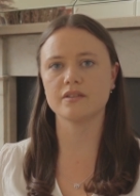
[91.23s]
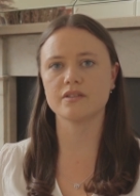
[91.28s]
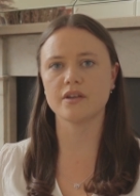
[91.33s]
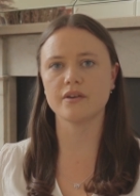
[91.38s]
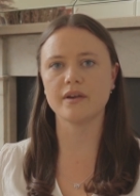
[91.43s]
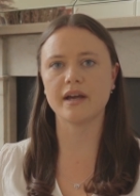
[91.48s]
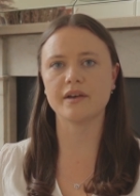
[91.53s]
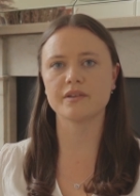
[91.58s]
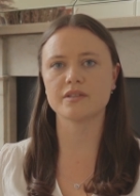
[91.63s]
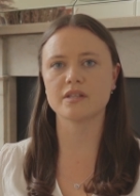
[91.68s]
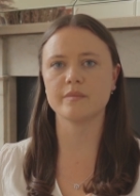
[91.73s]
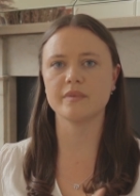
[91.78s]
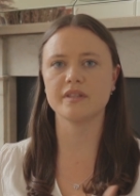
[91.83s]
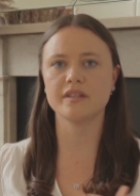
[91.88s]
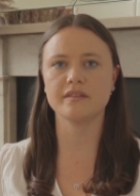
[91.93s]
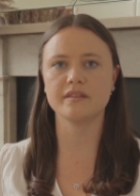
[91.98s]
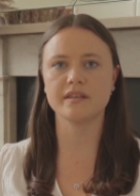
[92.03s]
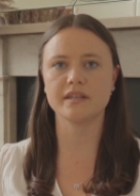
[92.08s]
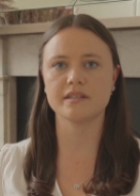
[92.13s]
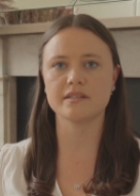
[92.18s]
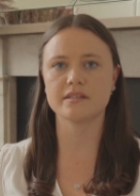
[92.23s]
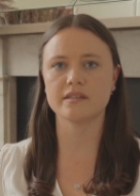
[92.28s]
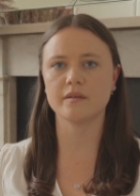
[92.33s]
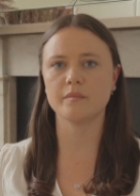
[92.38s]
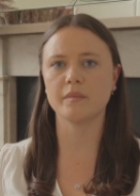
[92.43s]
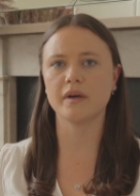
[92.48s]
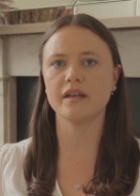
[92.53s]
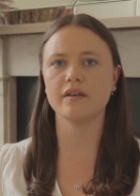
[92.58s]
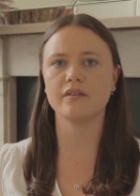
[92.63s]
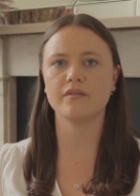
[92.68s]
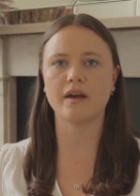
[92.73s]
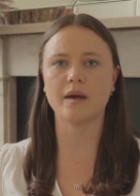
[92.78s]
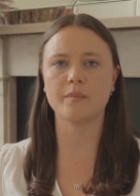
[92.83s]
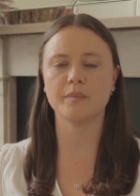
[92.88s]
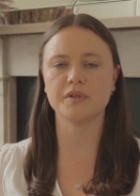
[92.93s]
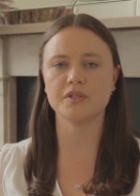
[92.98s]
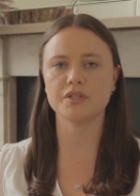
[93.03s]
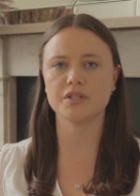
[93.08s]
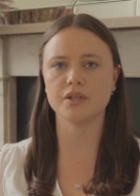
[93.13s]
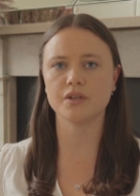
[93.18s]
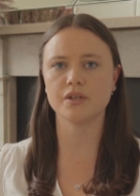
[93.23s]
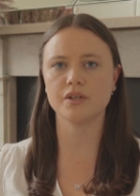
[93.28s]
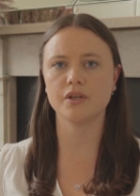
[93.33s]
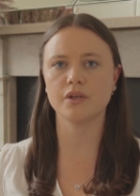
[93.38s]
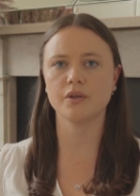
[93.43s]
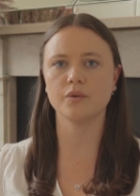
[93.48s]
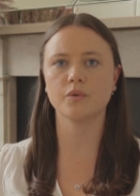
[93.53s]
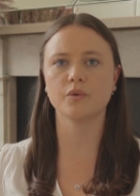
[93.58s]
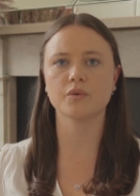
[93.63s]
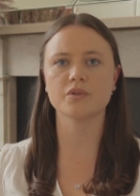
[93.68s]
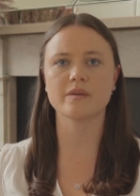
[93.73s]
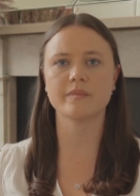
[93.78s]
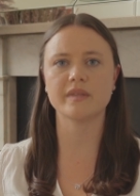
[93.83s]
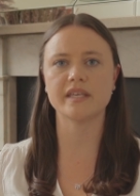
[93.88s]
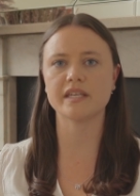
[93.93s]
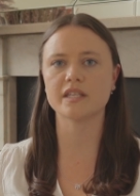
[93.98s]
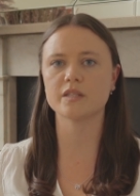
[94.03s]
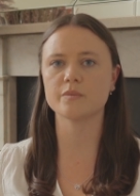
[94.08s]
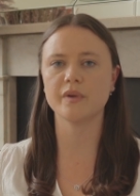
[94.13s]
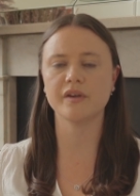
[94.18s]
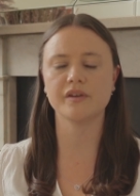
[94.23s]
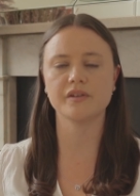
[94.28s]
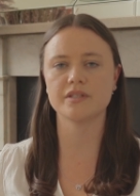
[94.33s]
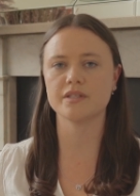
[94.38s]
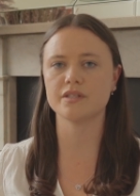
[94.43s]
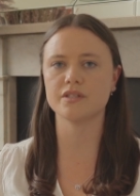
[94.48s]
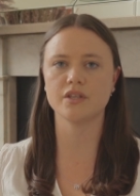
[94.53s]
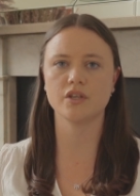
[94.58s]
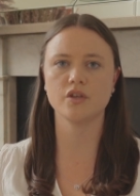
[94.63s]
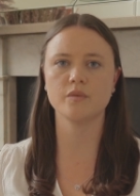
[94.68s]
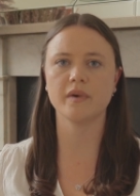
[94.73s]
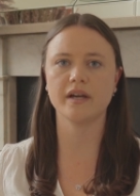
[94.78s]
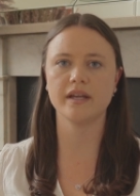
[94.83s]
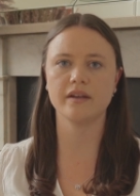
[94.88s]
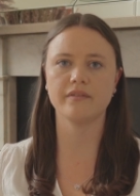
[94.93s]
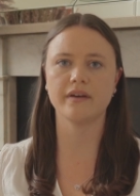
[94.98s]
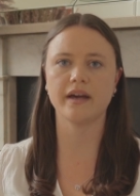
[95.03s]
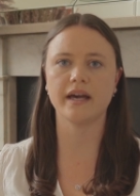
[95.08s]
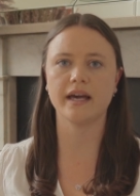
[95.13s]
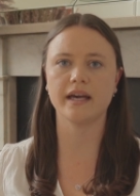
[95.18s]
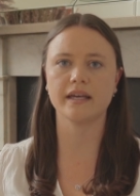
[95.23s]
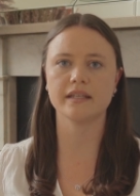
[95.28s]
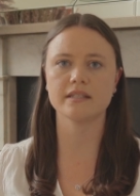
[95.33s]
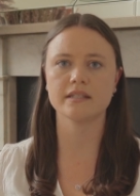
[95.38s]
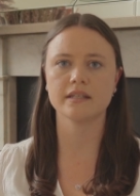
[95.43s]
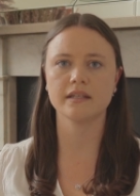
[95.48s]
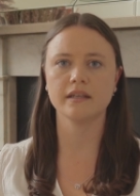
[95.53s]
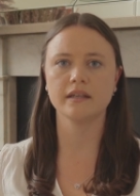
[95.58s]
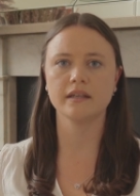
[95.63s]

so how some of the things that might have happened to you or some of the experiences that you might have had,